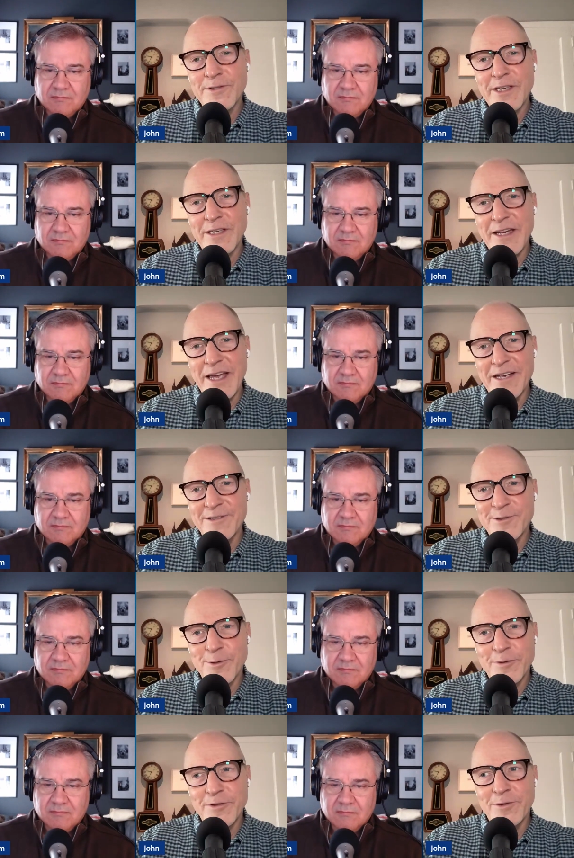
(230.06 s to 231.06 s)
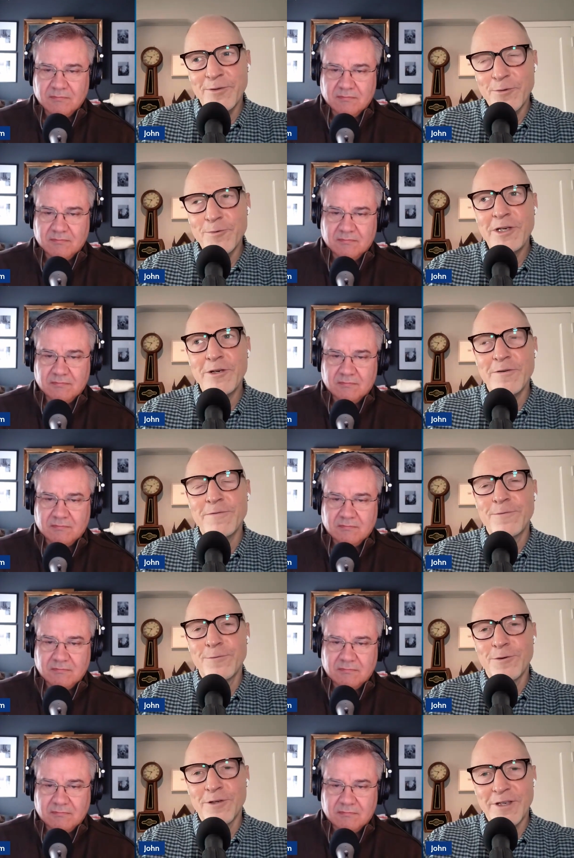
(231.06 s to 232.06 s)
Speaker 1: an answer within three or
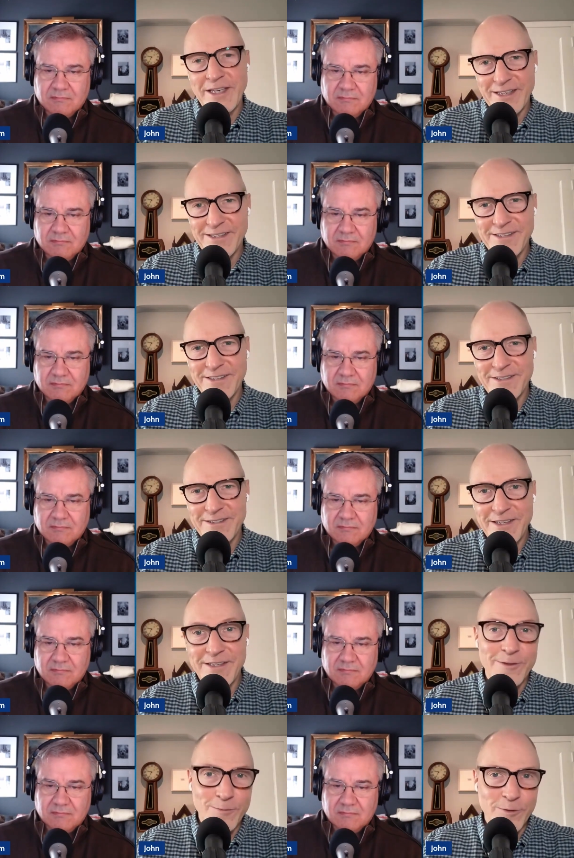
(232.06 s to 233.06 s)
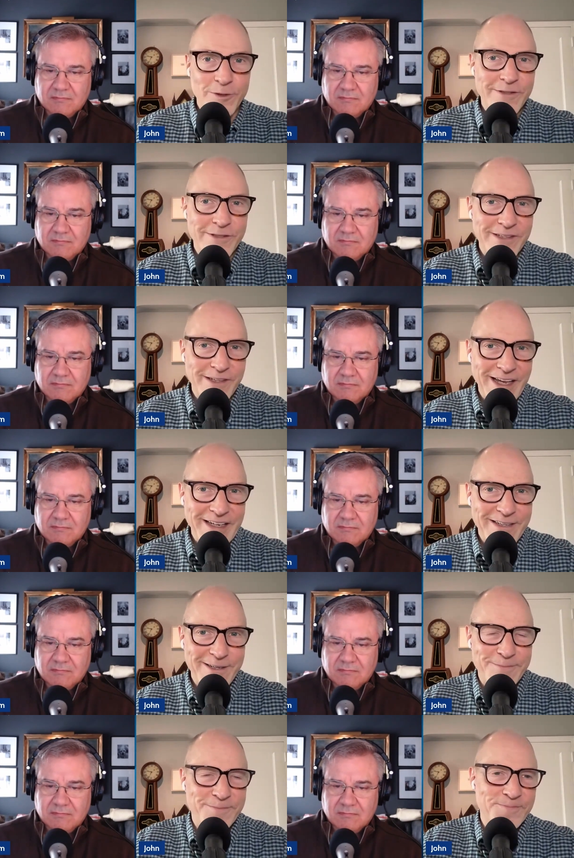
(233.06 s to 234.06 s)
four guesses is the word
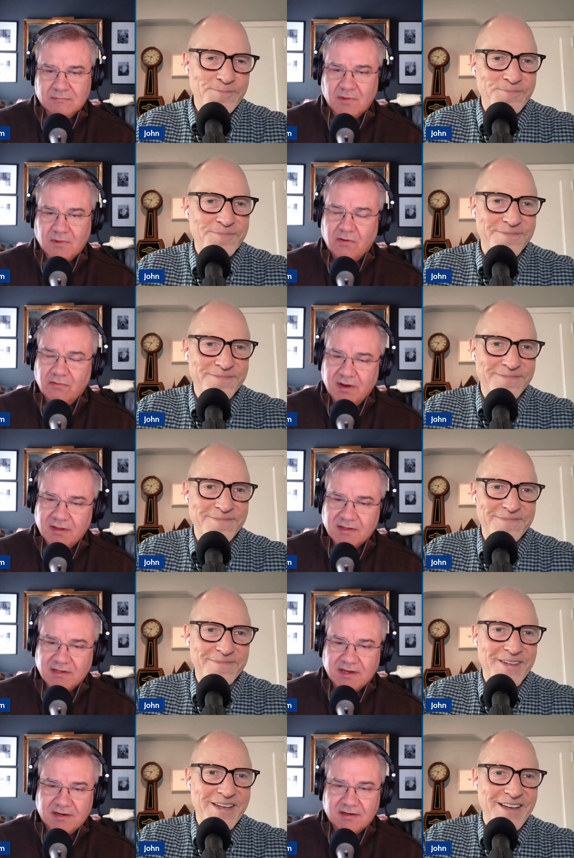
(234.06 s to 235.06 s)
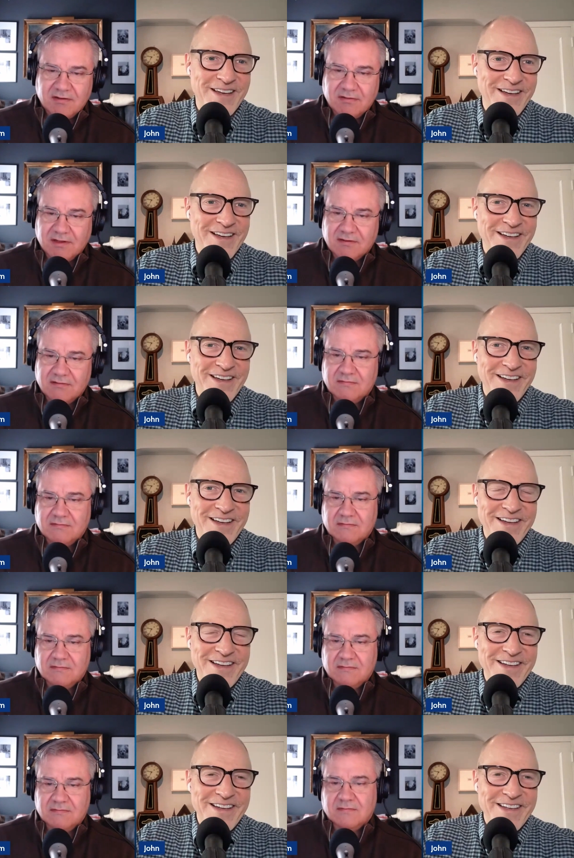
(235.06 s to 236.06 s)
slate.
Speaker 2: Oh, really? I didn't know that.
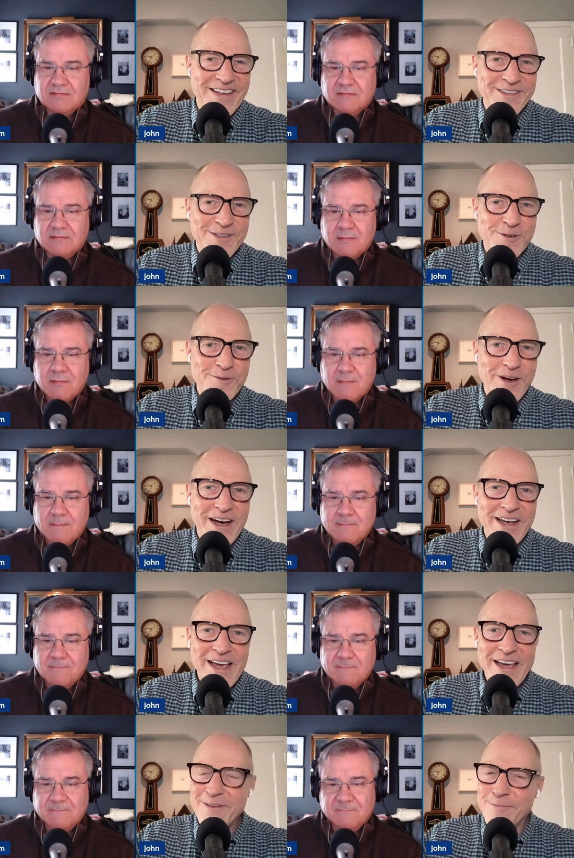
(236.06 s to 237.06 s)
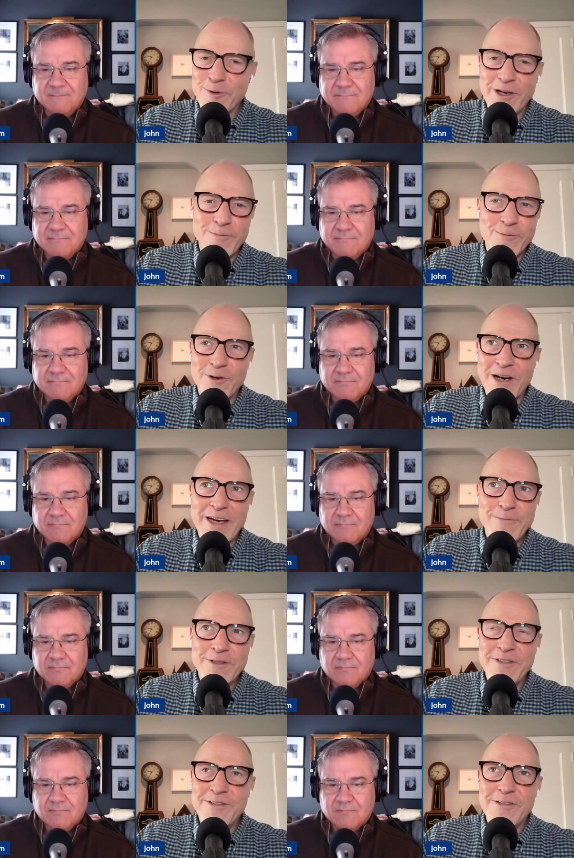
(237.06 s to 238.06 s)
Speaker 1: Yeah, so I had a run where I
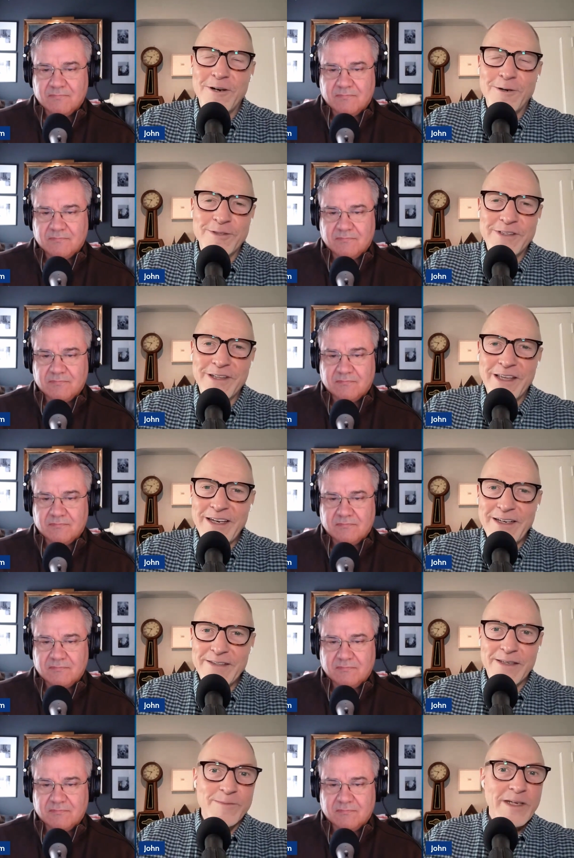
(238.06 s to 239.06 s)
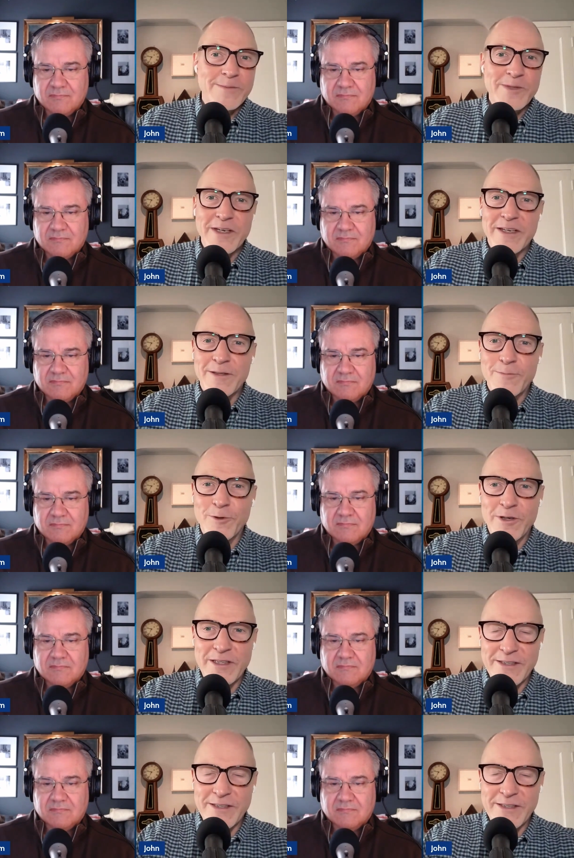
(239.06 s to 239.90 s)
would start with slate. Sometimes I got the word on the